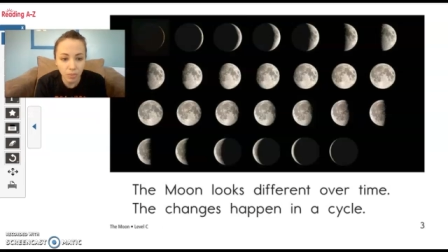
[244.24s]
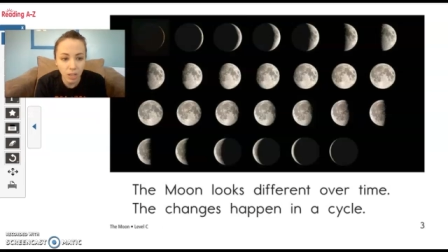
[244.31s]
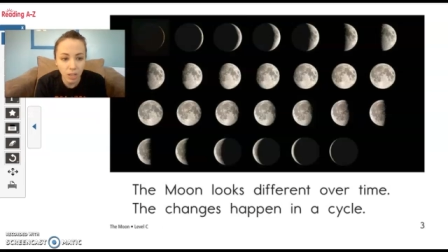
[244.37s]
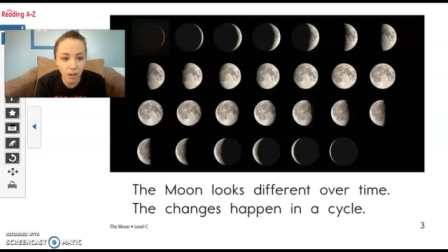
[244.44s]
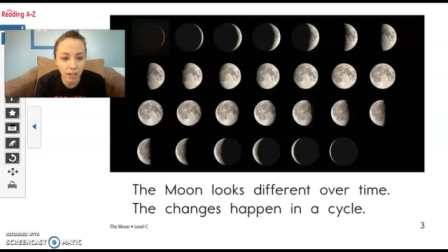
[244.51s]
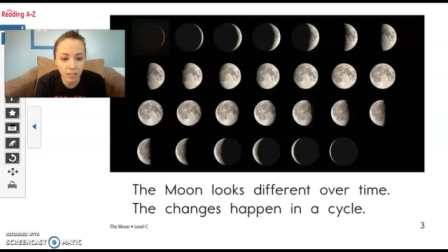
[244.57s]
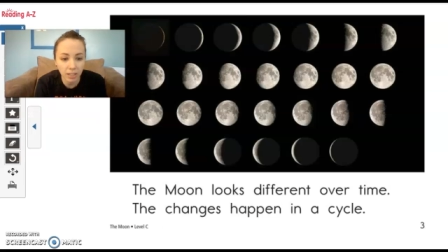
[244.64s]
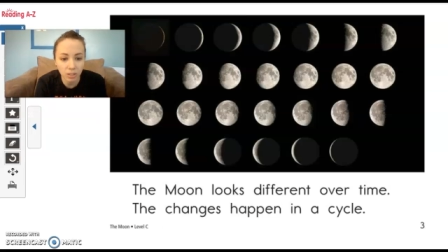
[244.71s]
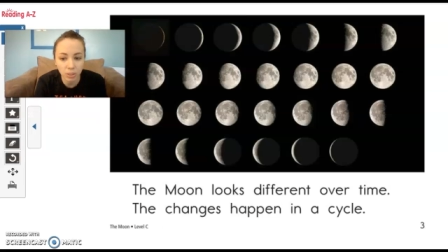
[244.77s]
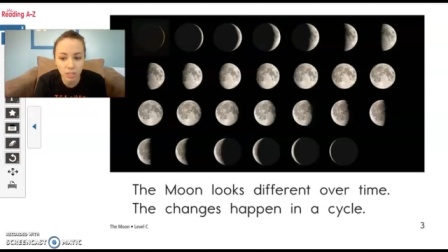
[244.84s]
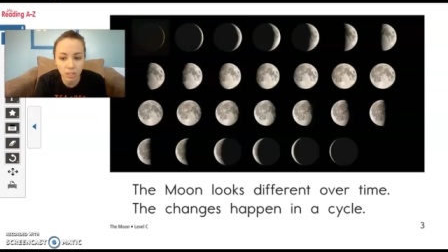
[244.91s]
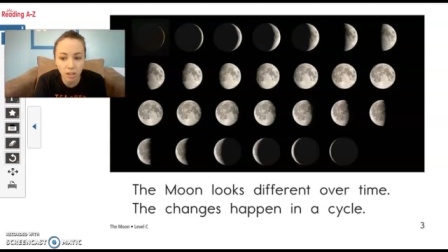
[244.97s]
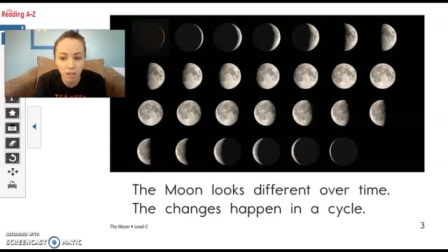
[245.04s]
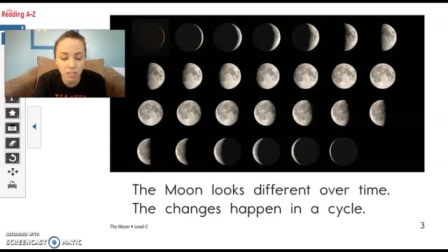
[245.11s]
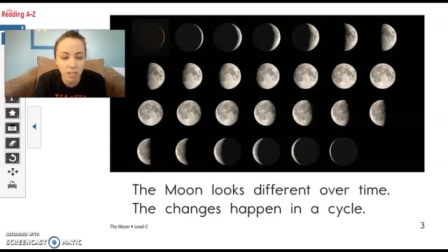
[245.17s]
All right, so it
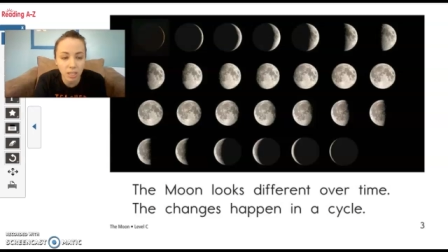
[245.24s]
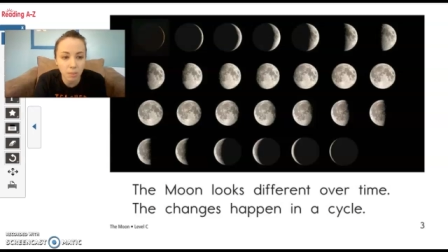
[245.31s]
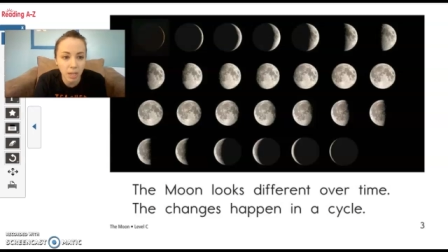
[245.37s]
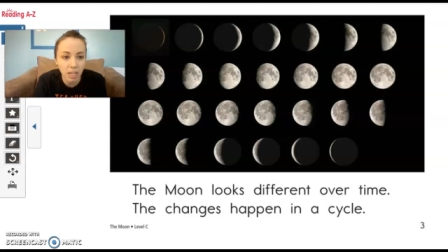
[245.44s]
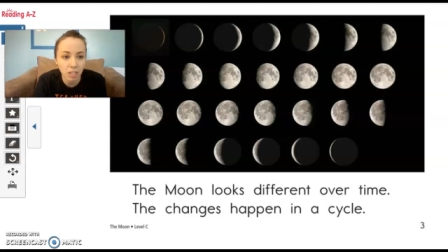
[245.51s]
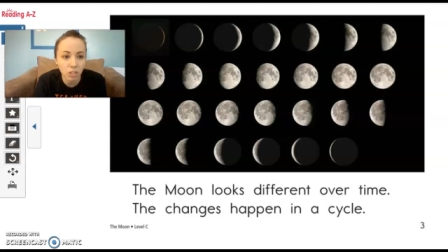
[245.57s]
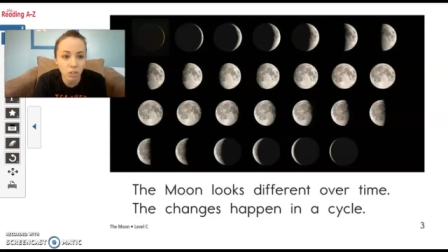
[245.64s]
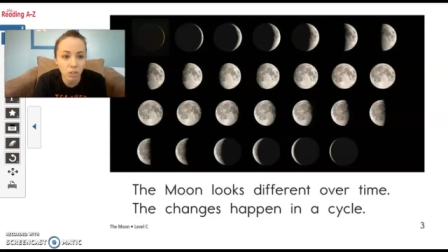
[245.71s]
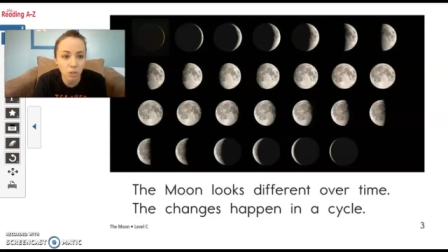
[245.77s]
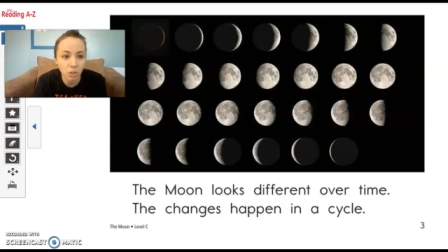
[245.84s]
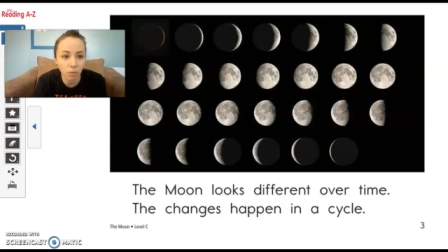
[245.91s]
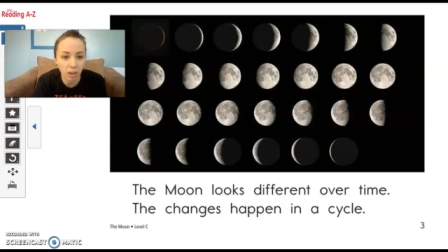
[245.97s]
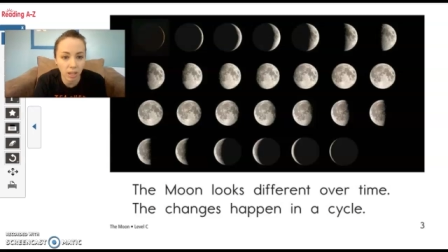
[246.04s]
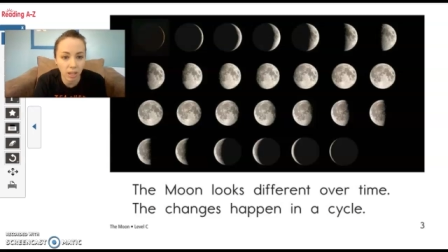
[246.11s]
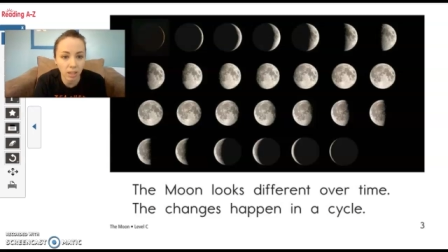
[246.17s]
starts on page
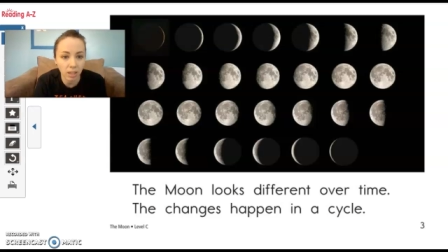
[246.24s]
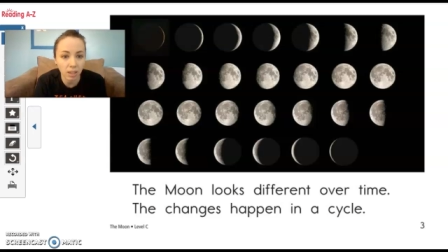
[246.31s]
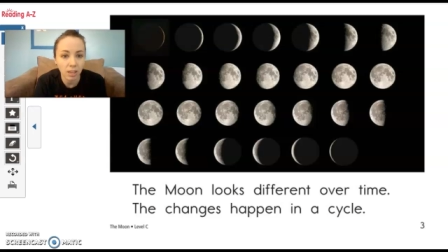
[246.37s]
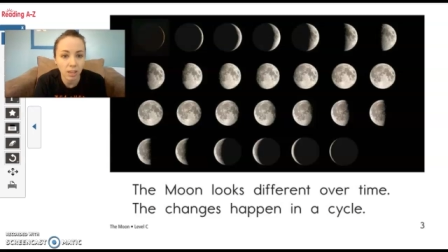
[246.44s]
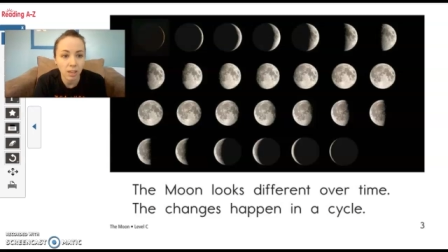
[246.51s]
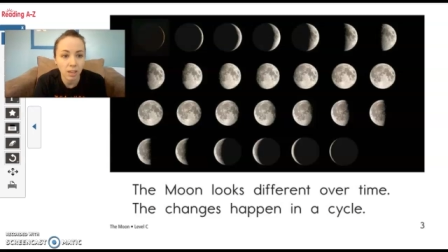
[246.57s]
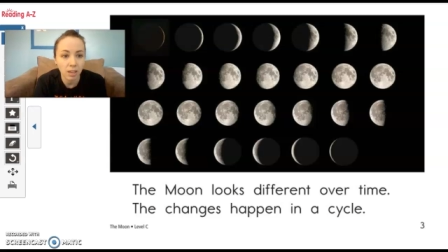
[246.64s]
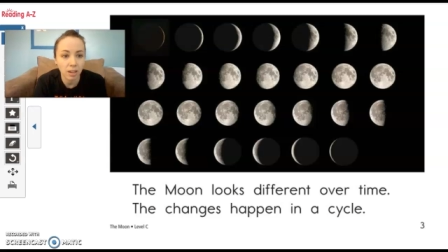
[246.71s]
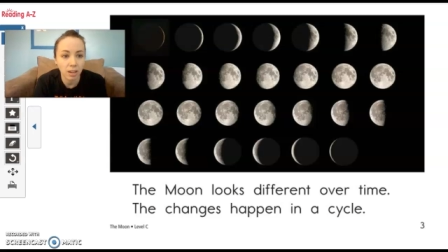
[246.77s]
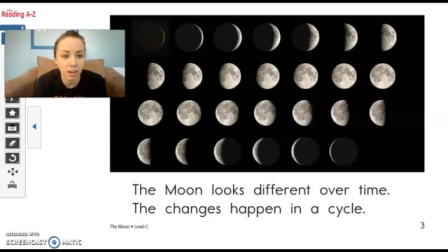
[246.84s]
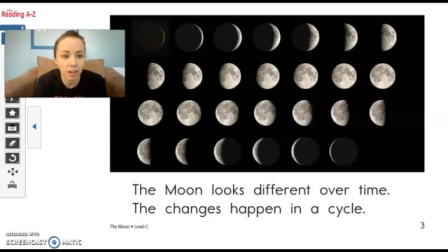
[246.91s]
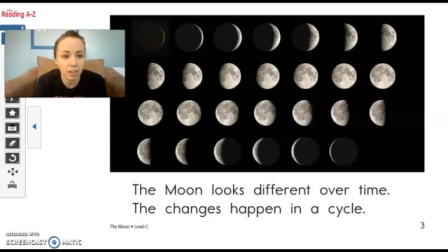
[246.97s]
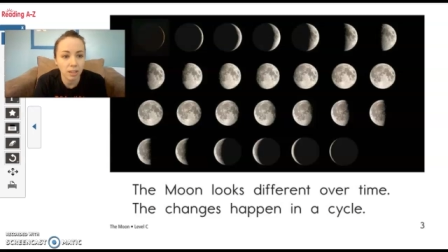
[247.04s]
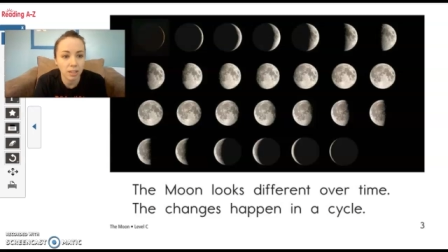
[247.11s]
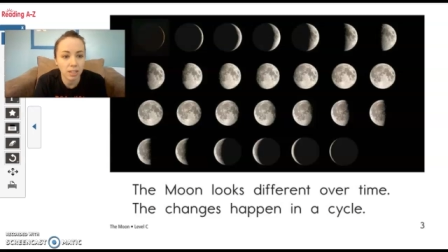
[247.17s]
3,
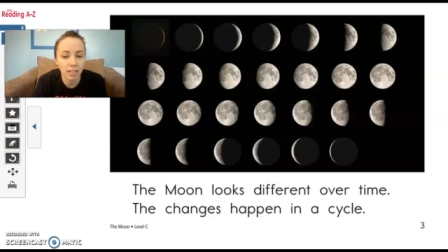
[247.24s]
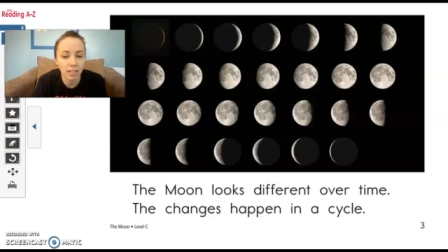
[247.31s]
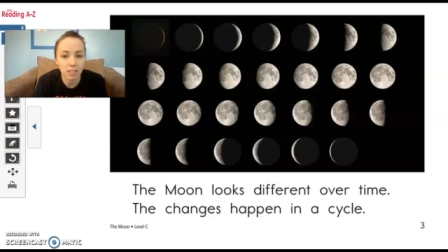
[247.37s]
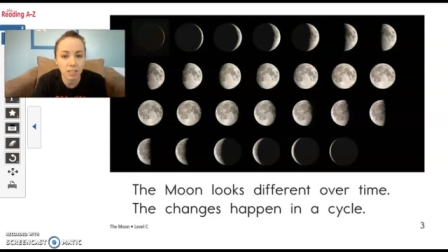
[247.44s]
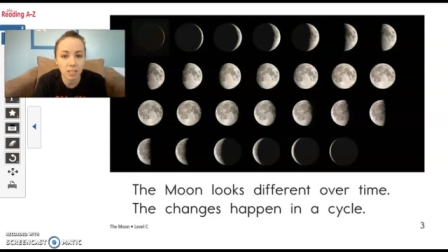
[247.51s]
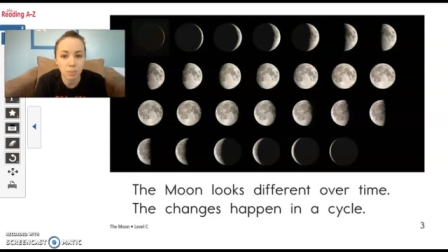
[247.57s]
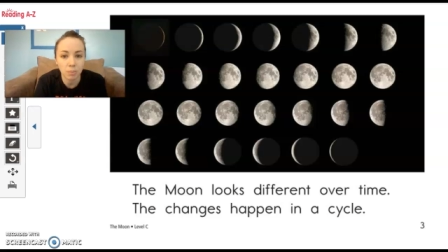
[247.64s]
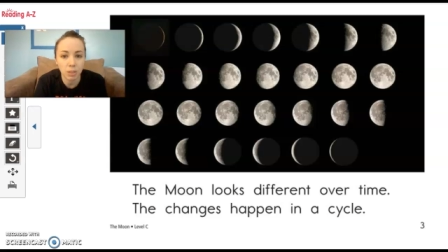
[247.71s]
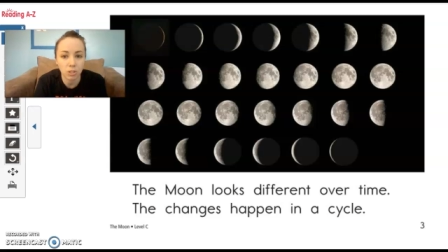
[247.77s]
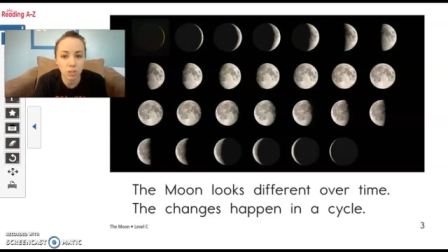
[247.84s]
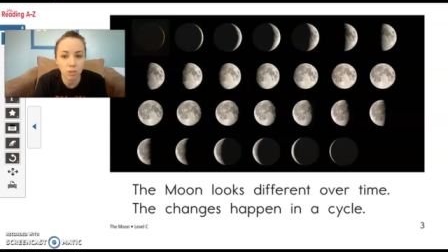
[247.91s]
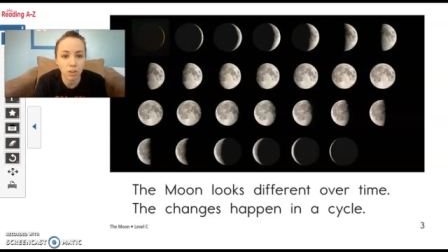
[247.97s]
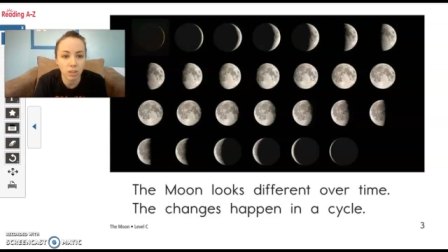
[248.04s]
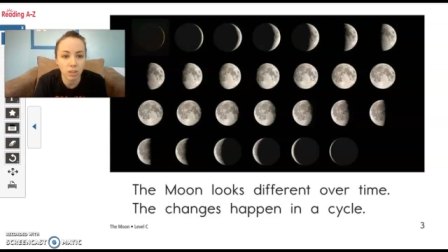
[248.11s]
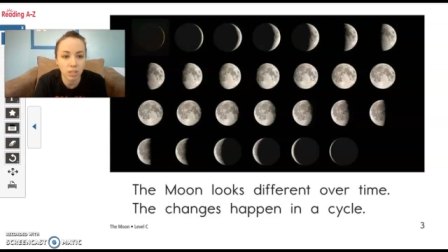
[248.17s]
right, and it has this picture
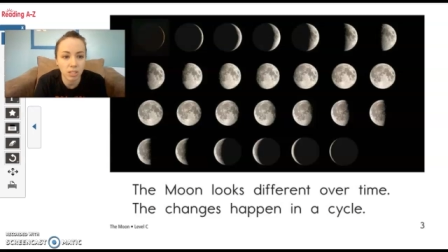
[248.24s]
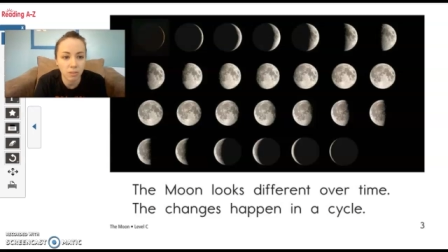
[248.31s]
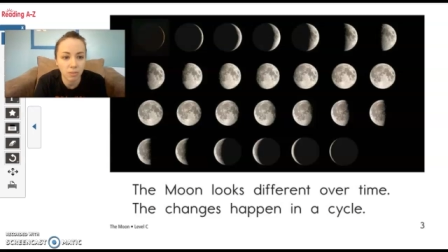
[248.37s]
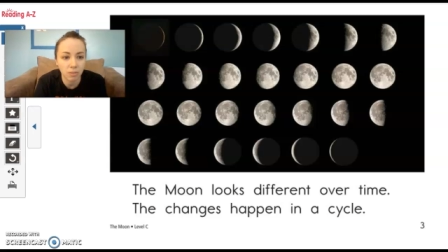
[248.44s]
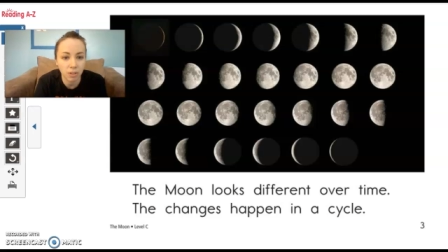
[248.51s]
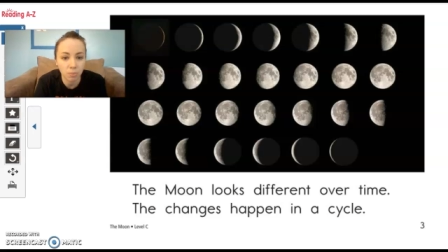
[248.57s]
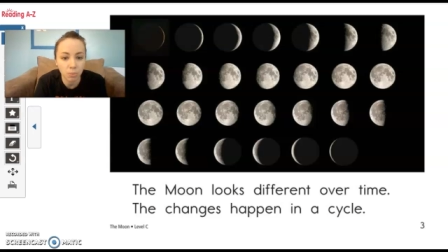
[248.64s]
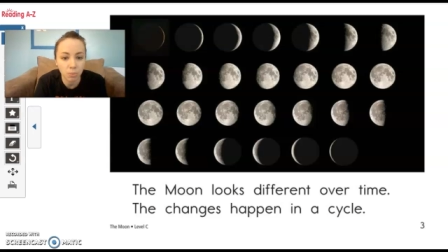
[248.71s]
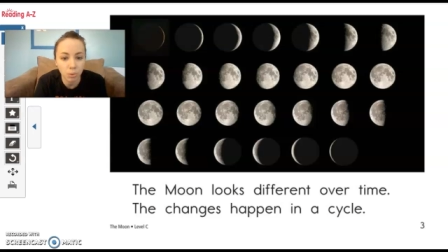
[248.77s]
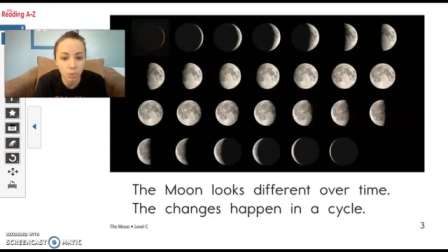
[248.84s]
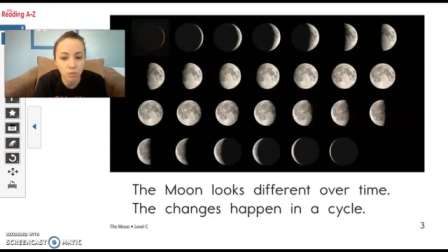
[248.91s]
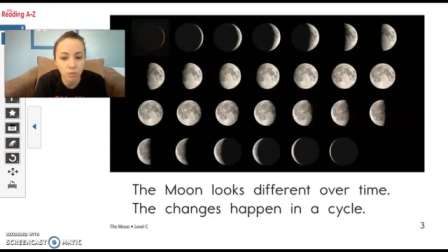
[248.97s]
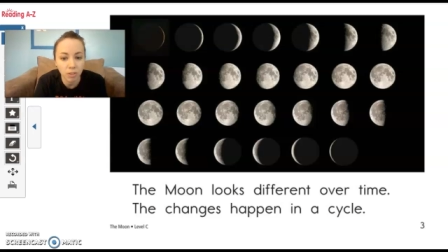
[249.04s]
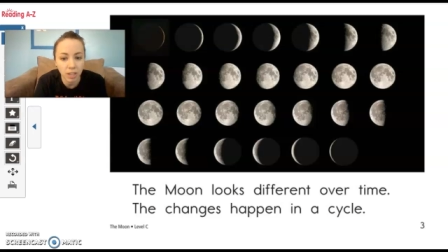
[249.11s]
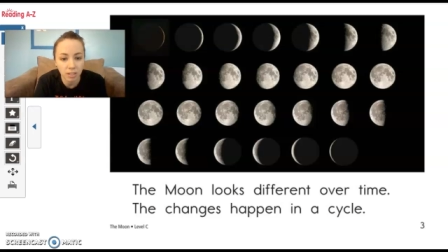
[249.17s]
of all the different moon
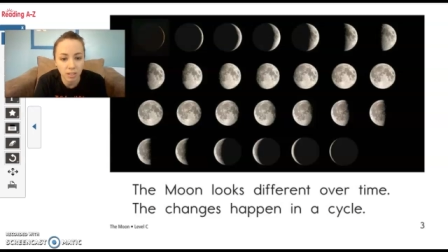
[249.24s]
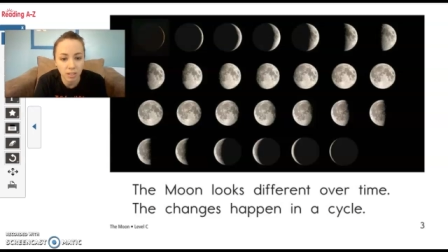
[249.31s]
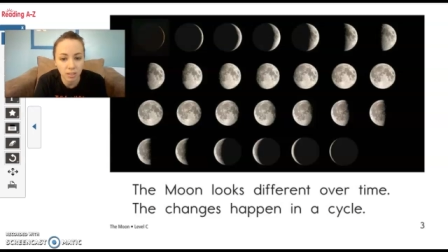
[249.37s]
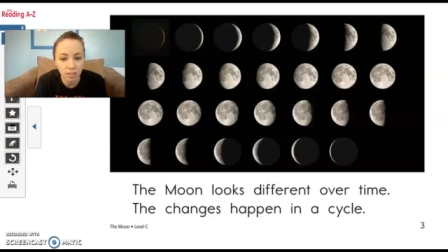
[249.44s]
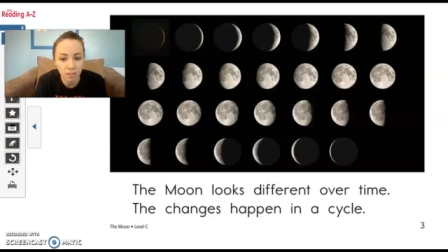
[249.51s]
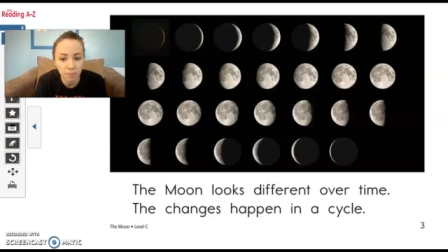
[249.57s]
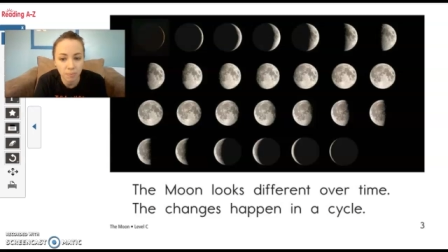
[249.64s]
phases.